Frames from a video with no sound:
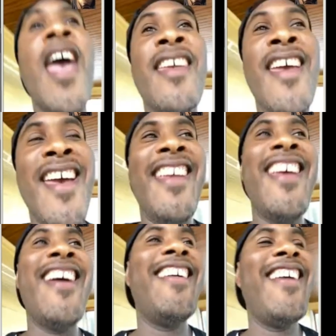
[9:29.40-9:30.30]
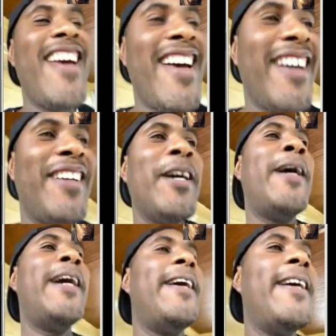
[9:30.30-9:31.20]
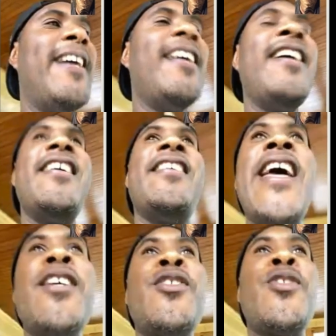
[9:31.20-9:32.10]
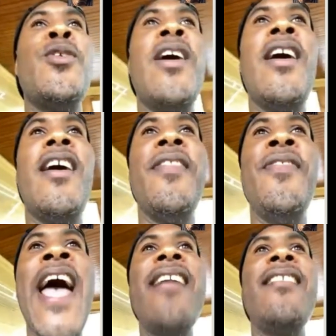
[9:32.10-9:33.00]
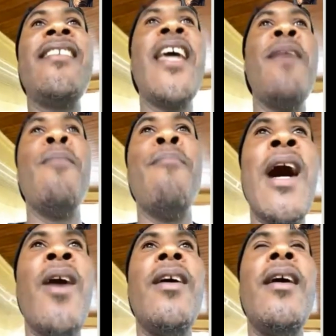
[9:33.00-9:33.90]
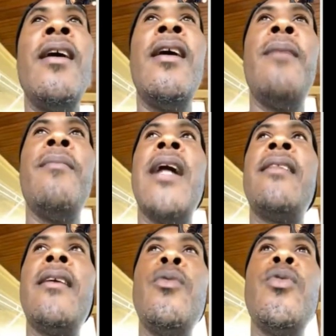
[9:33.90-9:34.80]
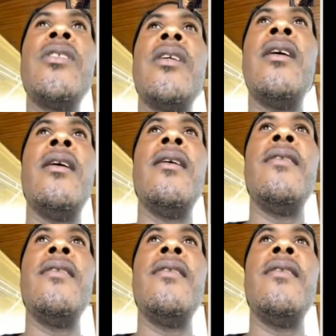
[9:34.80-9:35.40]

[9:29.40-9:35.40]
yeah, yeah, yeah. Yeah, so that came about, I think it was the